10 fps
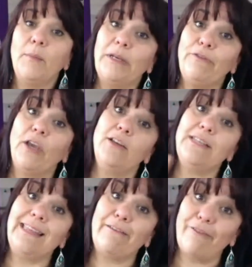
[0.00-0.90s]
But if you go
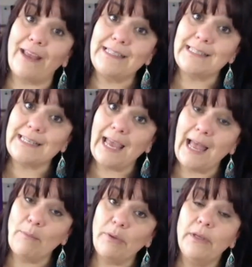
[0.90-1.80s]
to the events
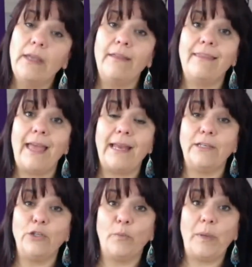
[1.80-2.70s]
tab,
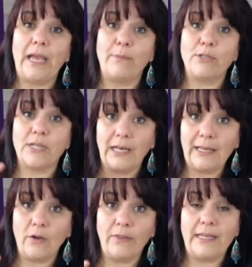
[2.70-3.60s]
then you'll be able to
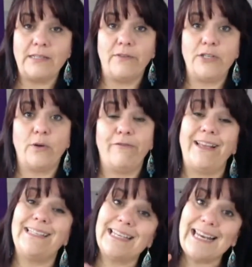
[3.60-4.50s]
click on the individual event,